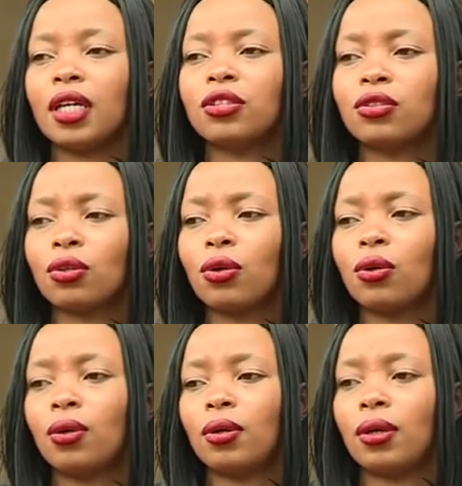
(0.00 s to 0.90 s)

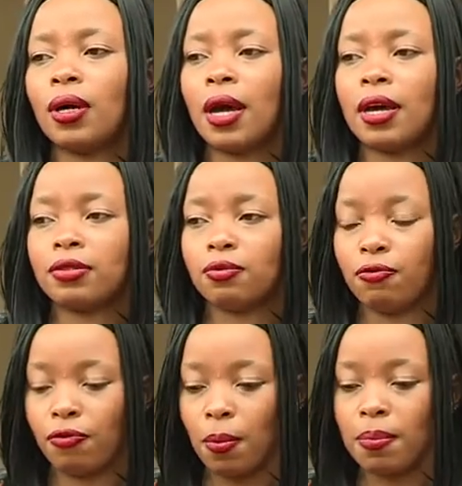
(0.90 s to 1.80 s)
So
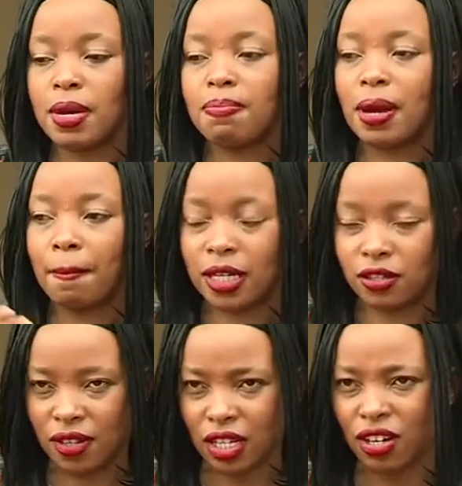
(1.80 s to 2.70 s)
for me being part
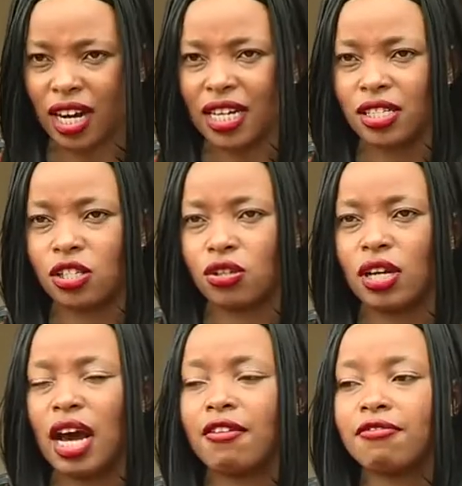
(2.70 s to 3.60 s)
of that
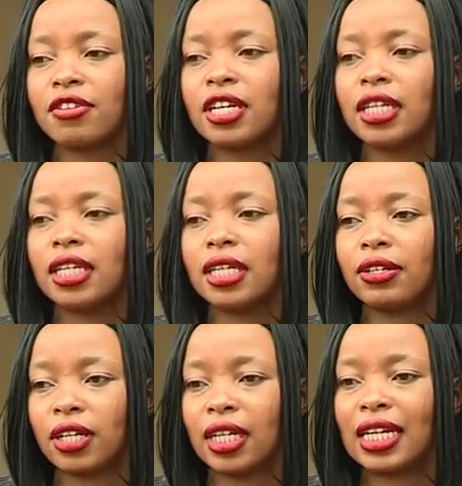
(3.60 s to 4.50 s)
organization, I've really,
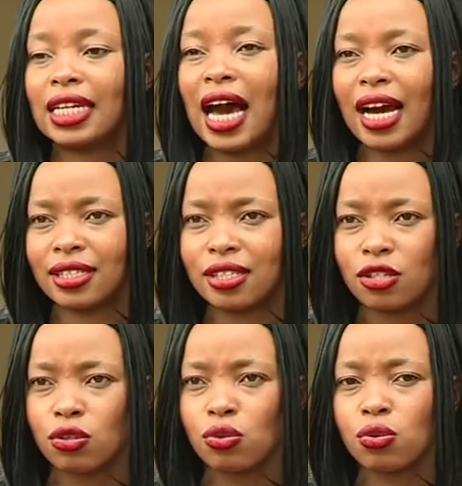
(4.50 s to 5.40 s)
really learned
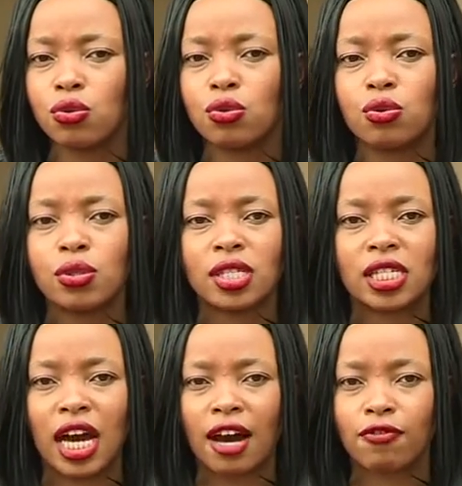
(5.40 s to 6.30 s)
to do
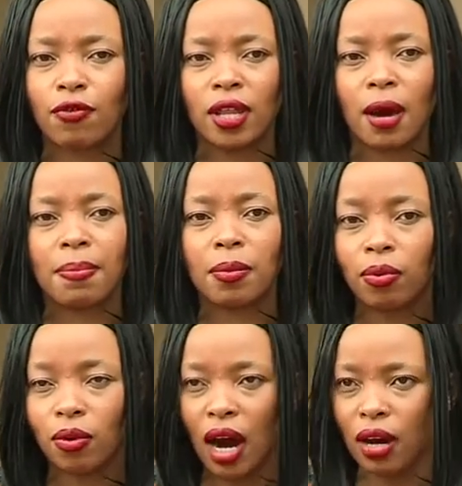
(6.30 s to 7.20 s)
stuff whether
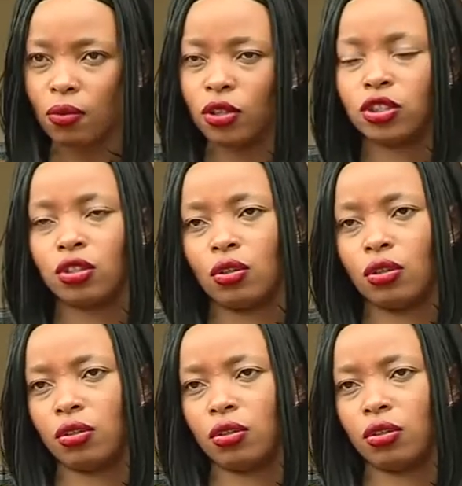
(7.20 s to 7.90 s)
people are watching or